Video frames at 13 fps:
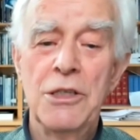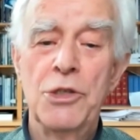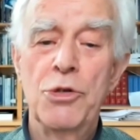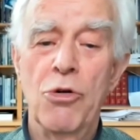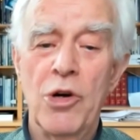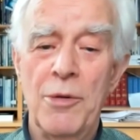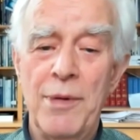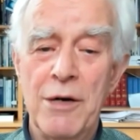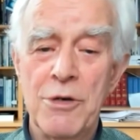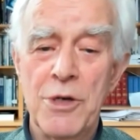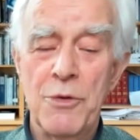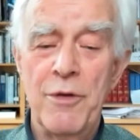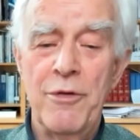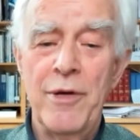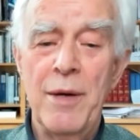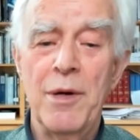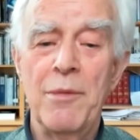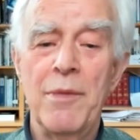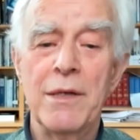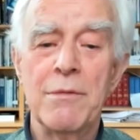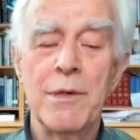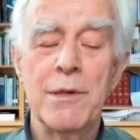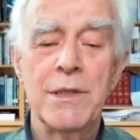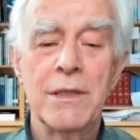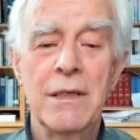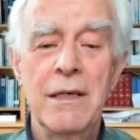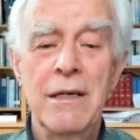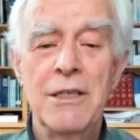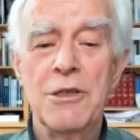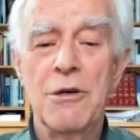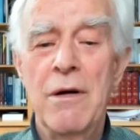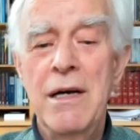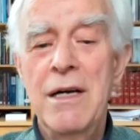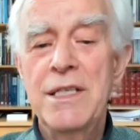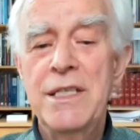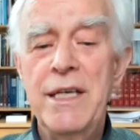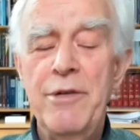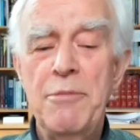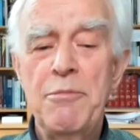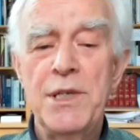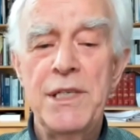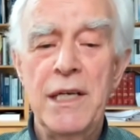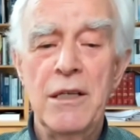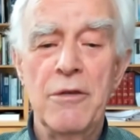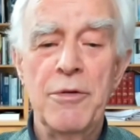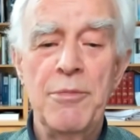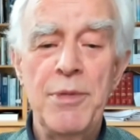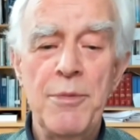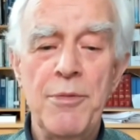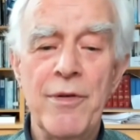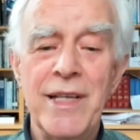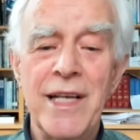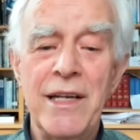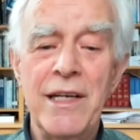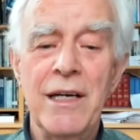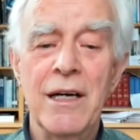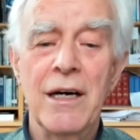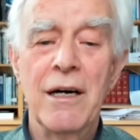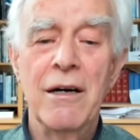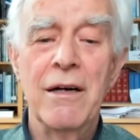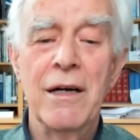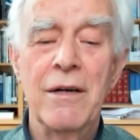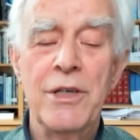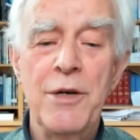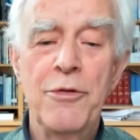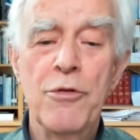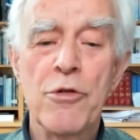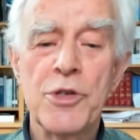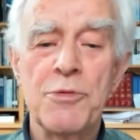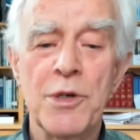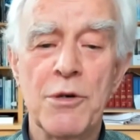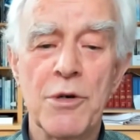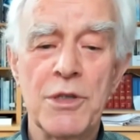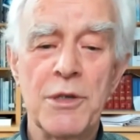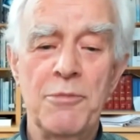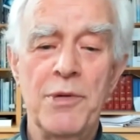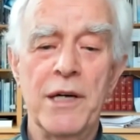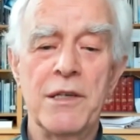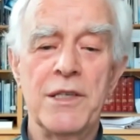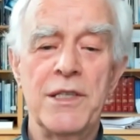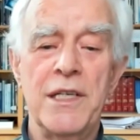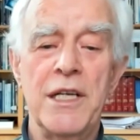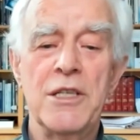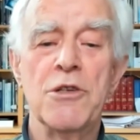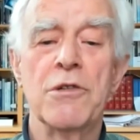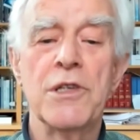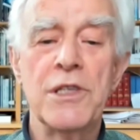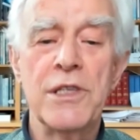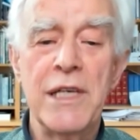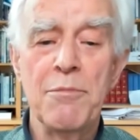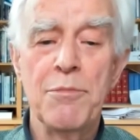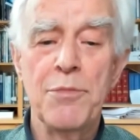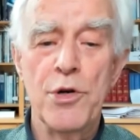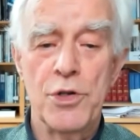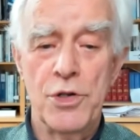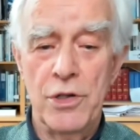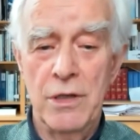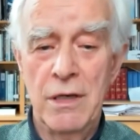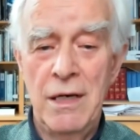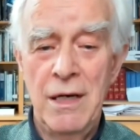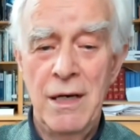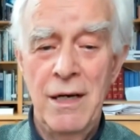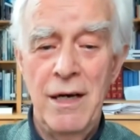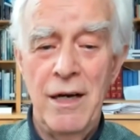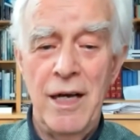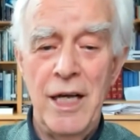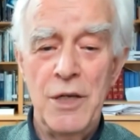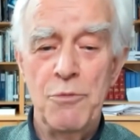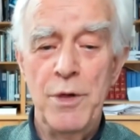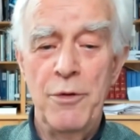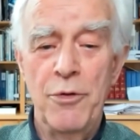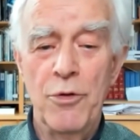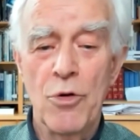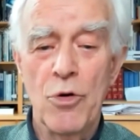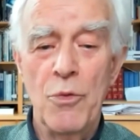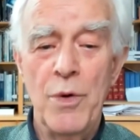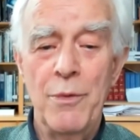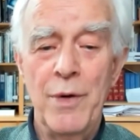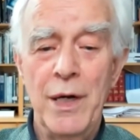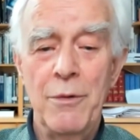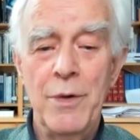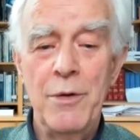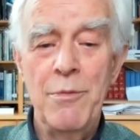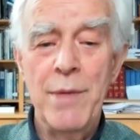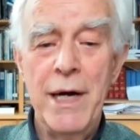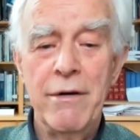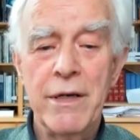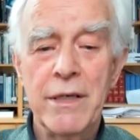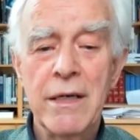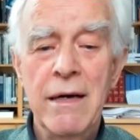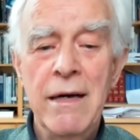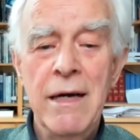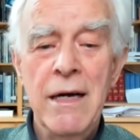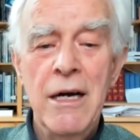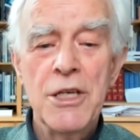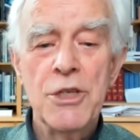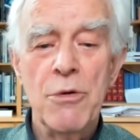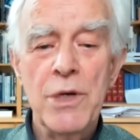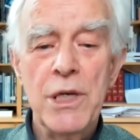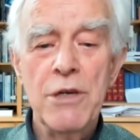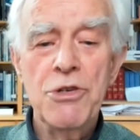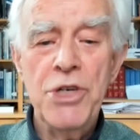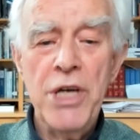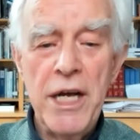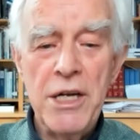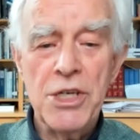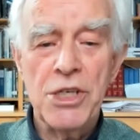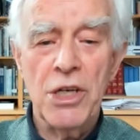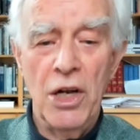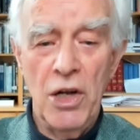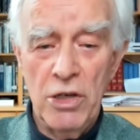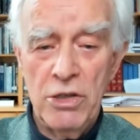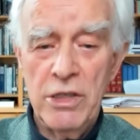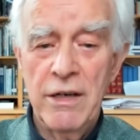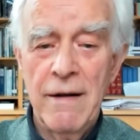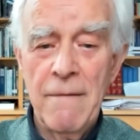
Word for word: talk about it with family members. So 70% of people with NE are divorced because the partner said it's not the same person as before when they were married. So you change a lot.